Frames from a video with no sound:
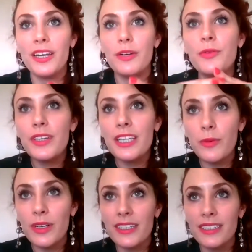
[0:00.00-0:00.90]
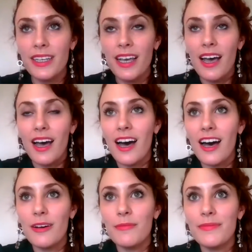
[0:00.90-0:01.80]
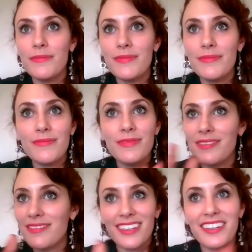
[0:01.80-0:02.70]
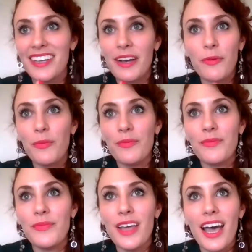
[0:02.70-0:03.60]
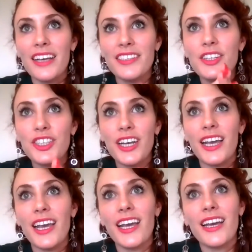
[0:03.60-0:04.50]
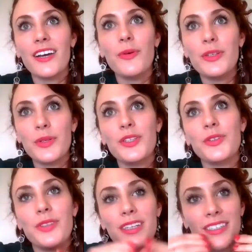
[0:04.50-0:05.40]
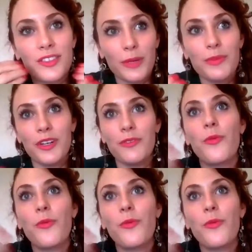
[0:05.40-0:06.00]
It really was um, like such a quintessential like description of